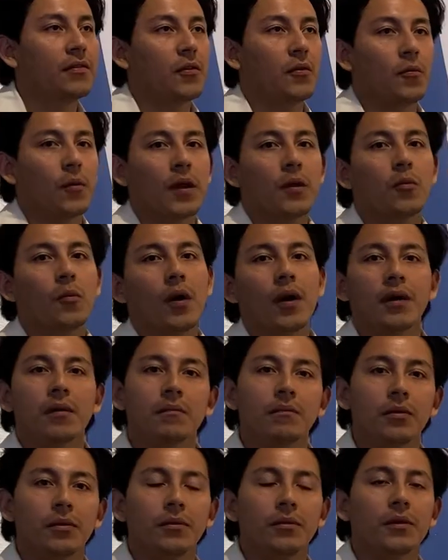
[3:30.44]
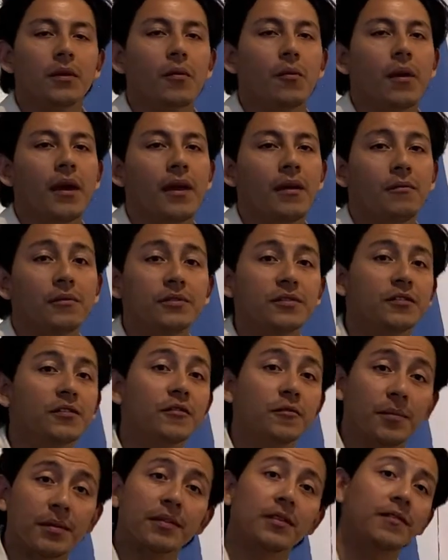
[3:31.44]
white, and blue in a way which is
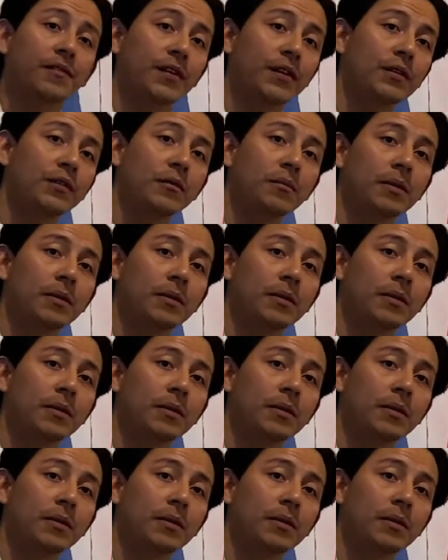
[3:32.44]
specific to me?